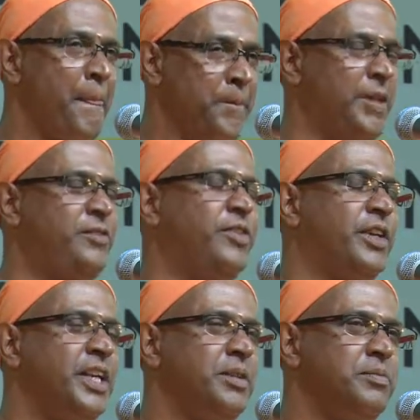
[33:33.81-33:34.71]
But for
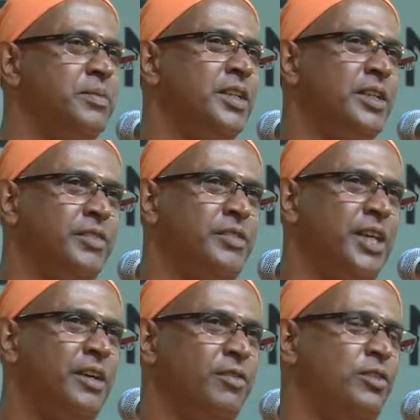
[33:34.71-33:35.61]
him, we would
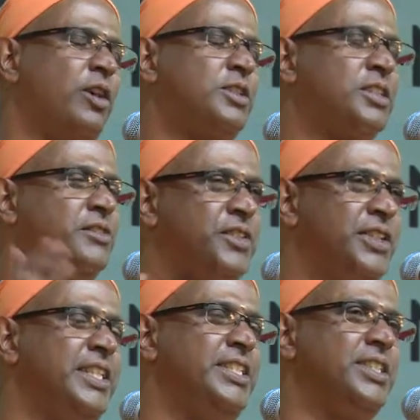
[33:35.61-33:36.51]
have lost our
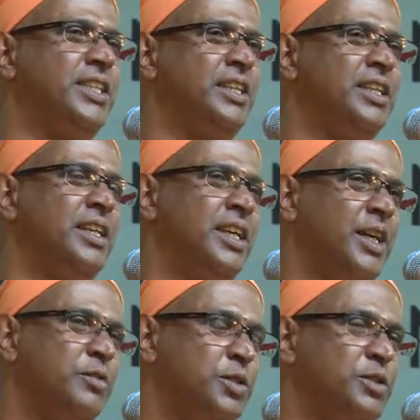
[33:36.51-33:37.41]
religion
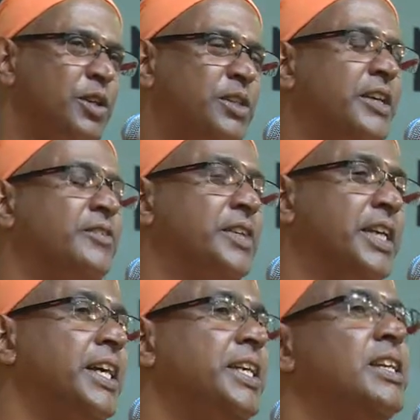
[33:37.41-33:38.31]
and would not have
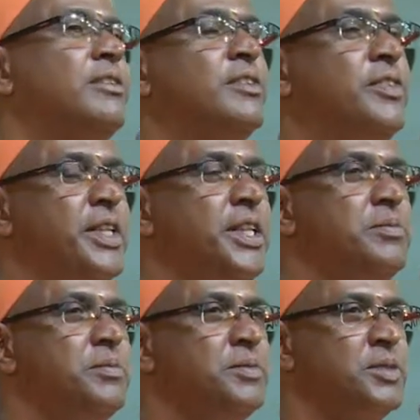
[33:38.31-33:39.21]
gained our freedom.